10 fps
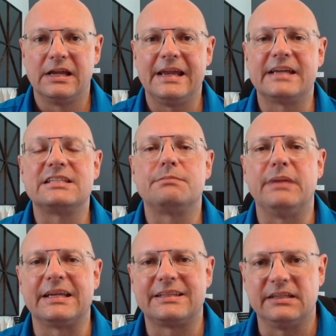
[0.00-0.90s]

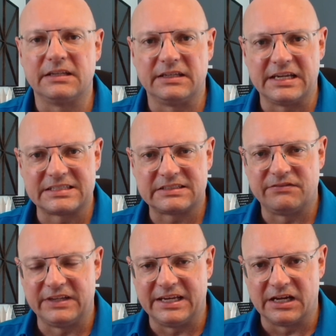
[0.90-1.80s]
expect in the next
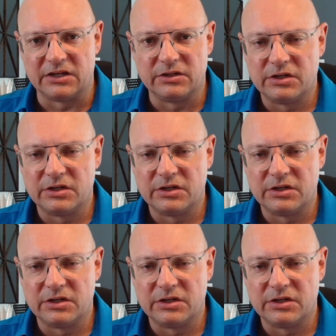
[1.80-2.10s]
video.